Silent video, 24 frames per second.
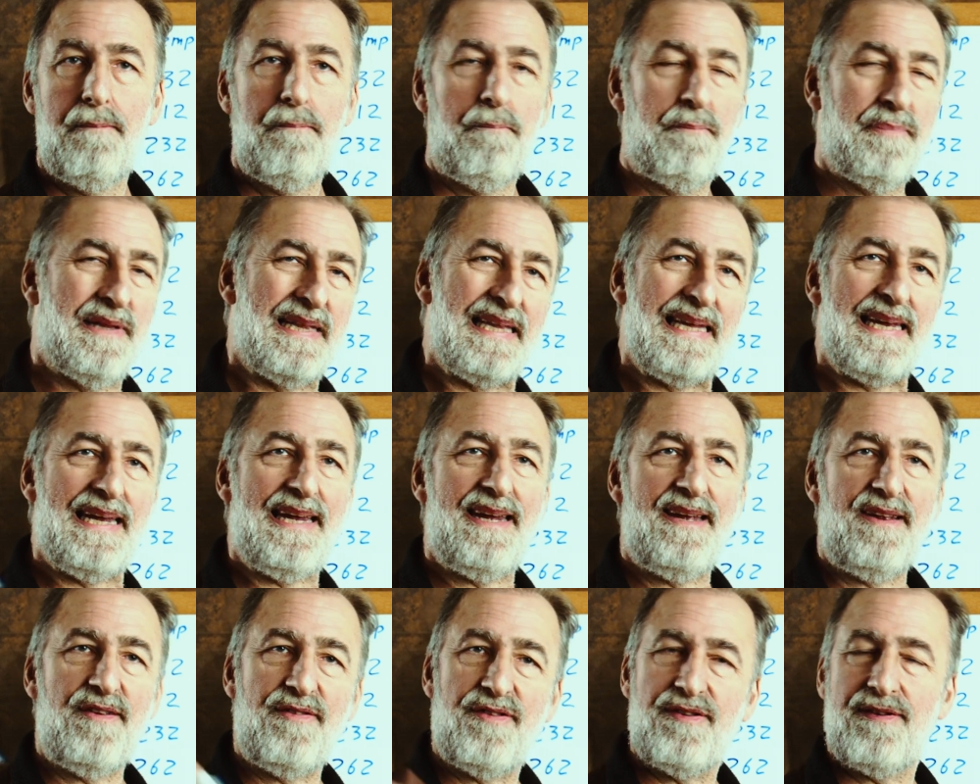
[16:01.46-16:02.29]

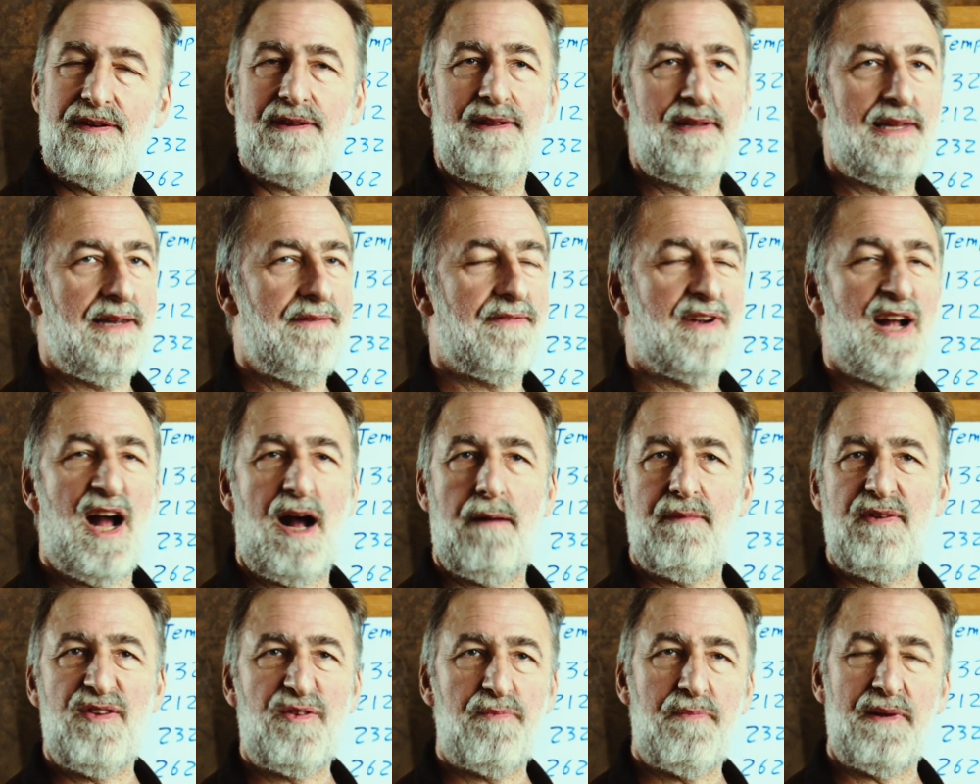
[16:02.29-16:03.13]
Please leave
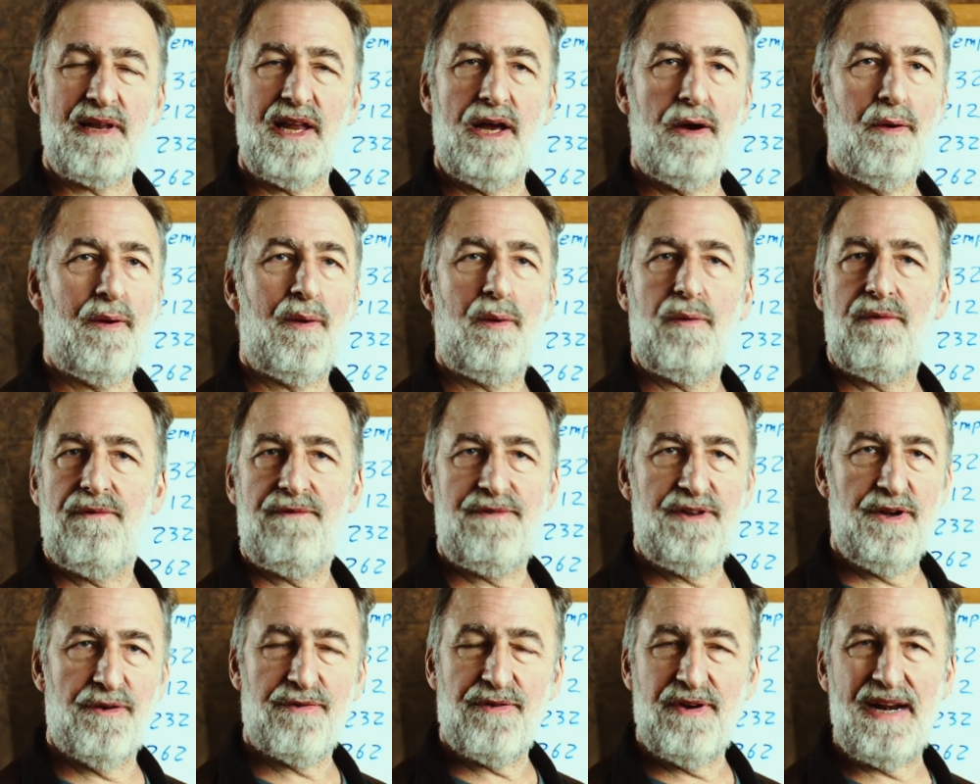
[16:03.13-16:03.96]
comments below.
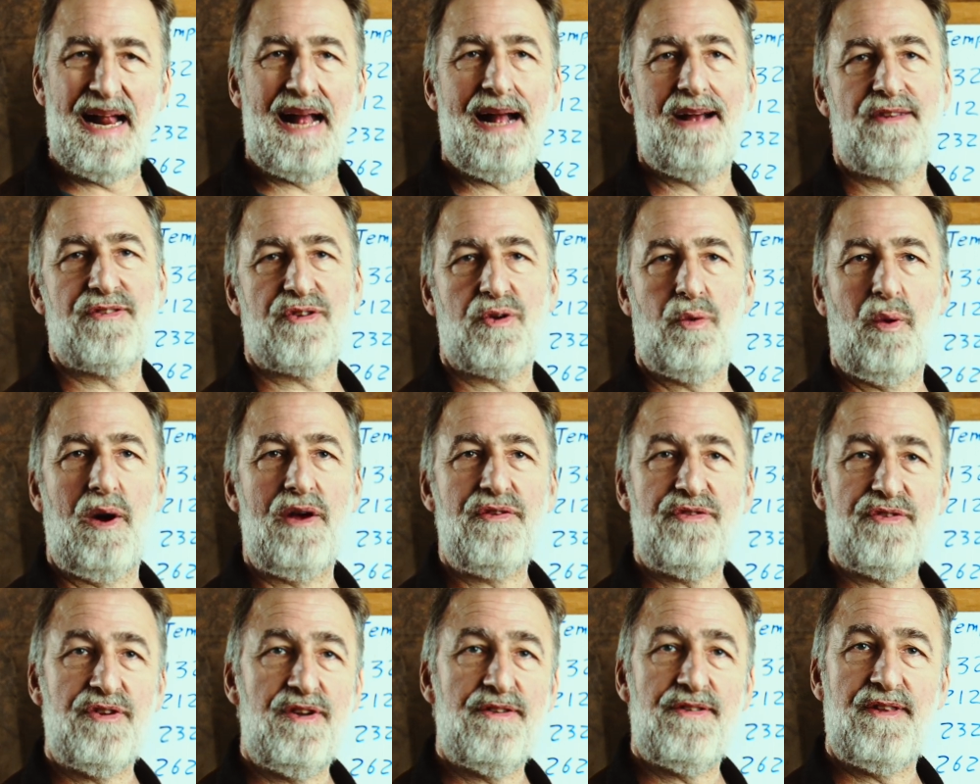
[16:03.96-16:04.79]
Feel free to ask
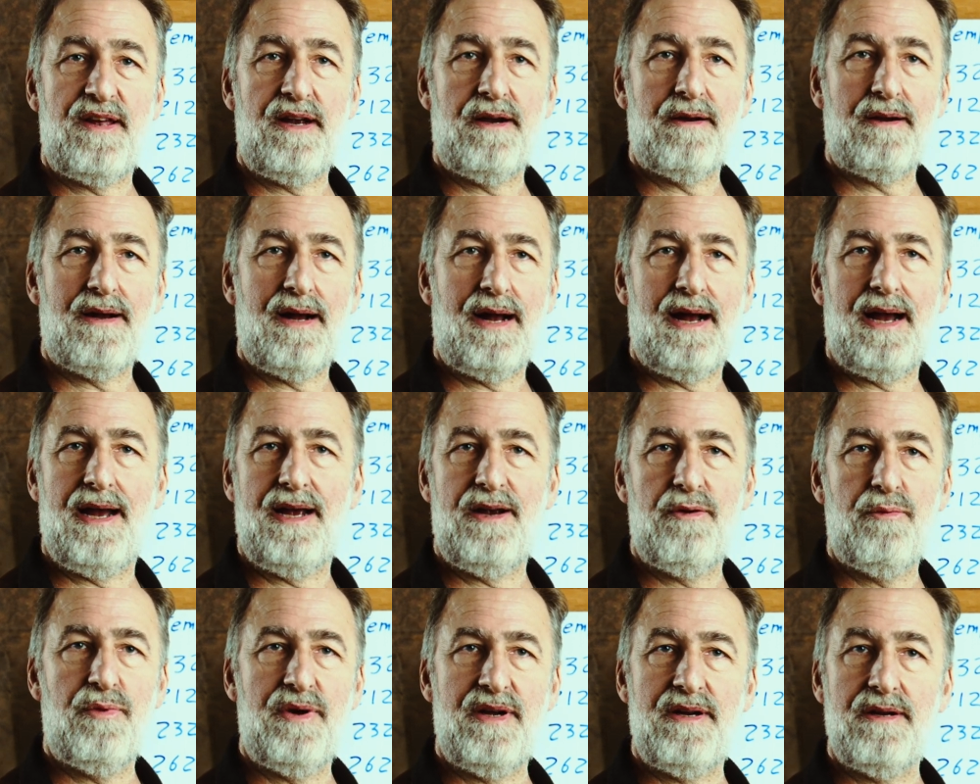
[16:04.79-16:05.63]
questions there. I
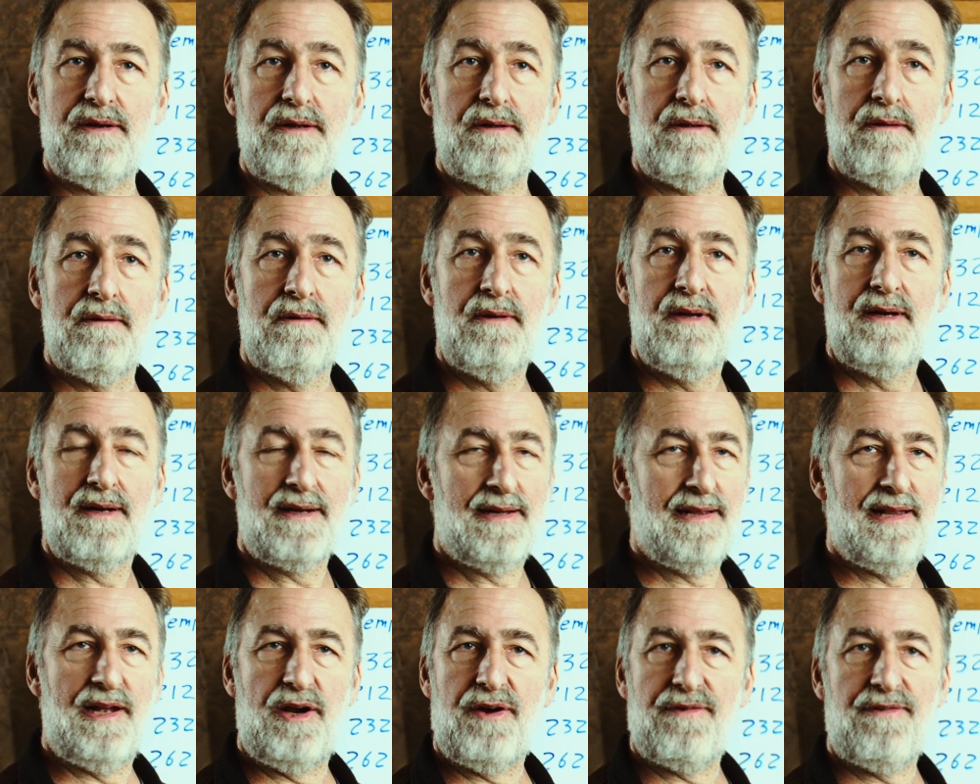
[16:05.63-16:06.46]
will
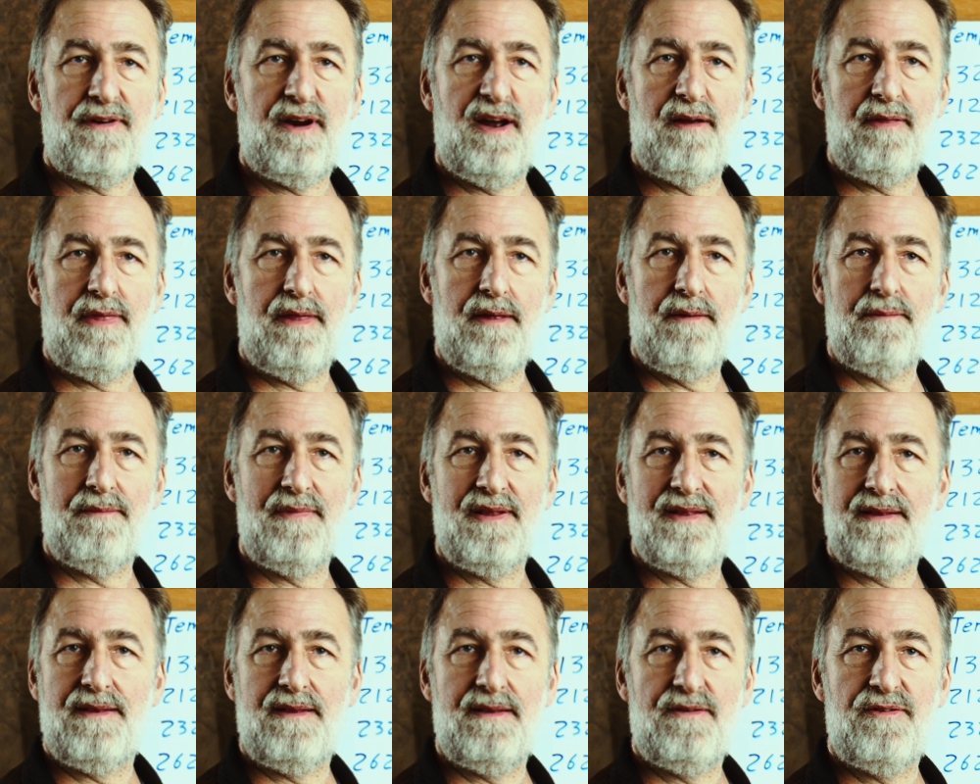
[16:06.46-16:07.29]
clarify
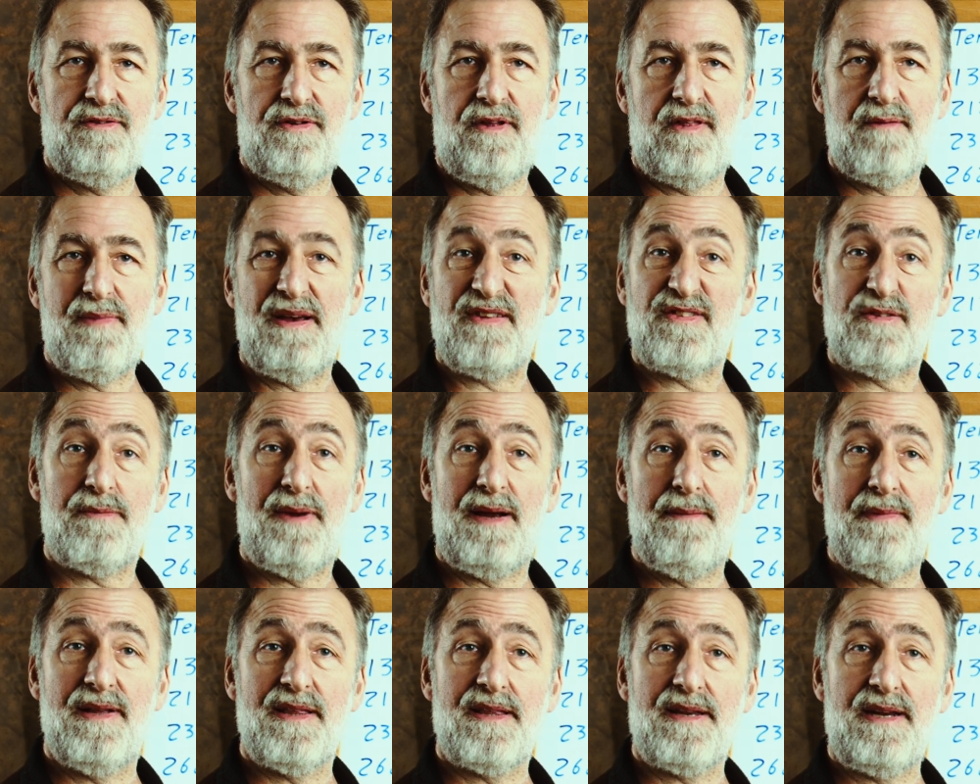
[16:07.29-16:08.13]
them to the best of my
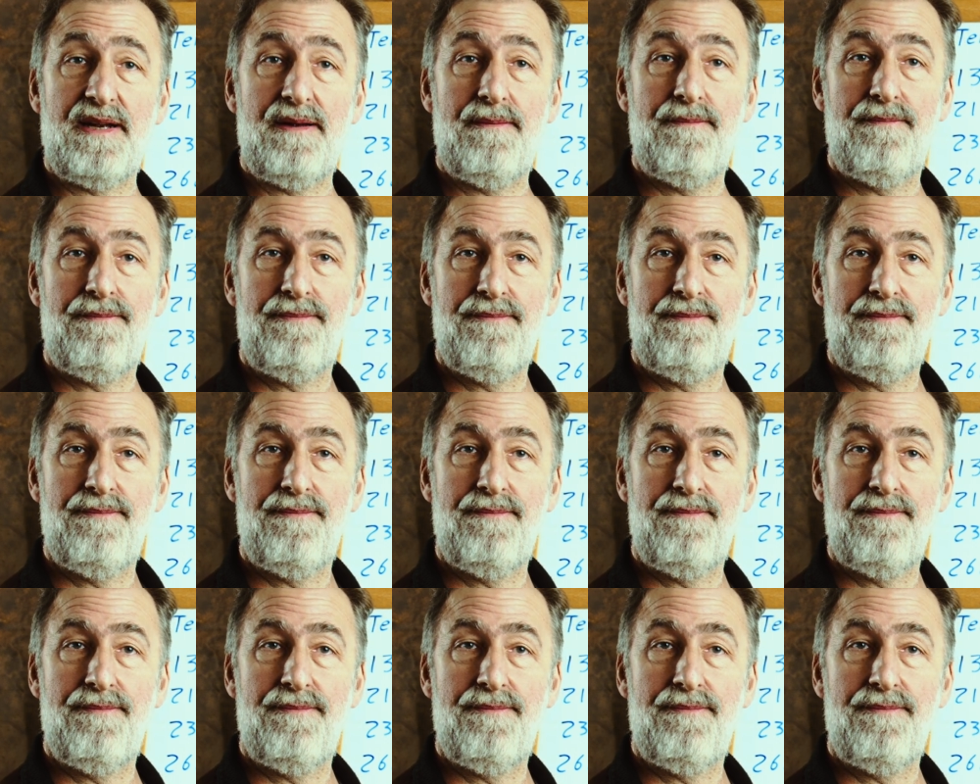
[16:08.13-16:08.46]
ability.